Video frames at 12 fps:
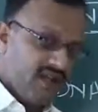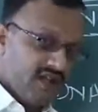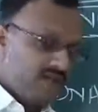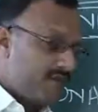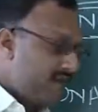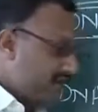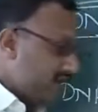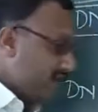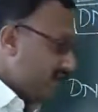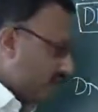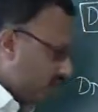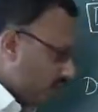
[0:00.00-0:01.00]
which
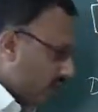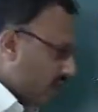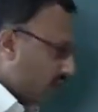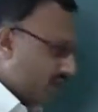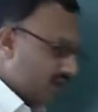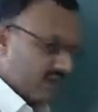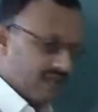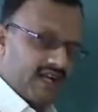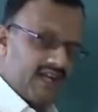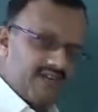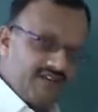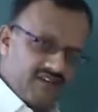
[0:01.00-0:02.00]
show the
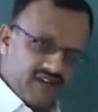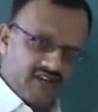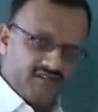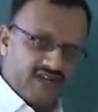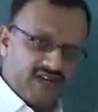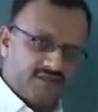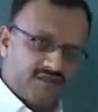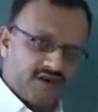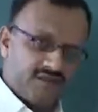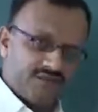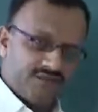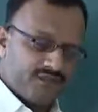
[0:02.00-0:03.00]
division of labor
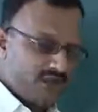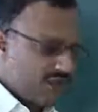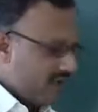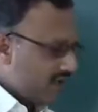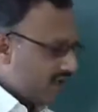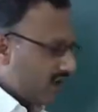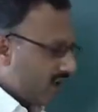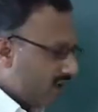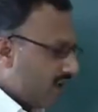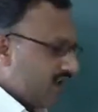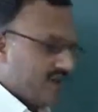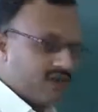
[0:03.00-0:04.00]
in
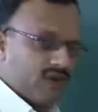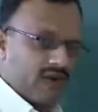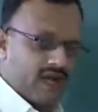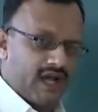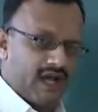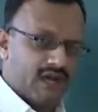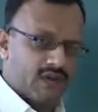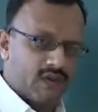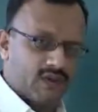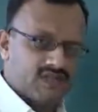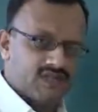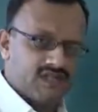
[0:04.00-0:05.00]
all the
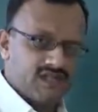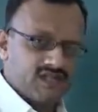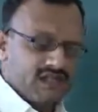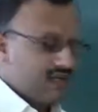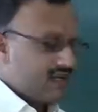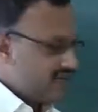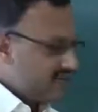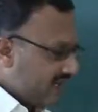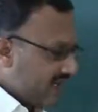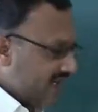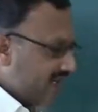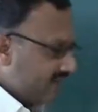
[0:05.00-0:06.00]
eukaryotes,
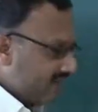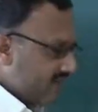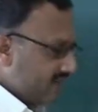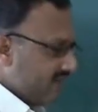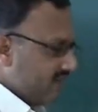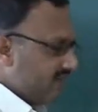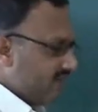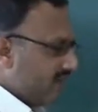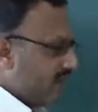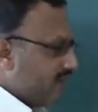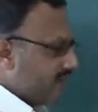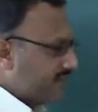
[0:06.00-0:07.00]
resulting it will
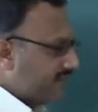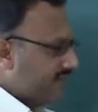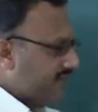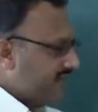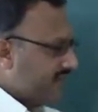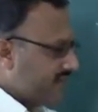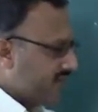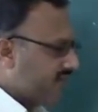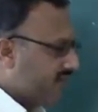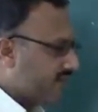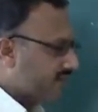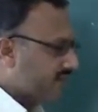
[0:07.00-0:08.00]
form three different
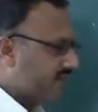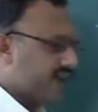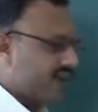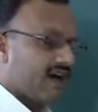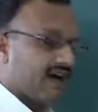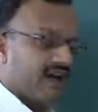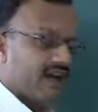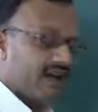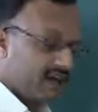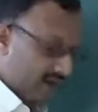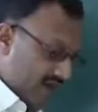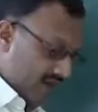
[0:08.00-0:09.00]
forms of an
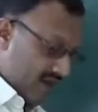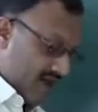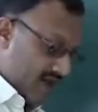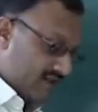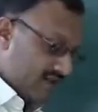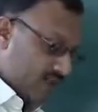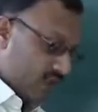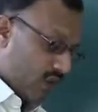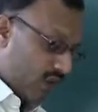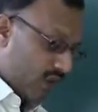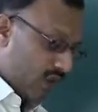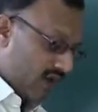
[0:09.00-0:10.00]
RNA, and this
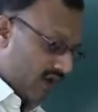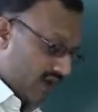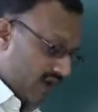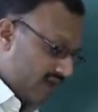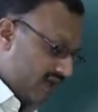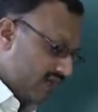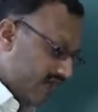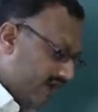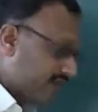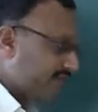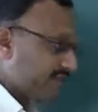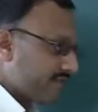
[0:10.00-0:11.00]
whole
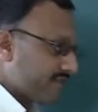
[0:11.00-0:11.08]
event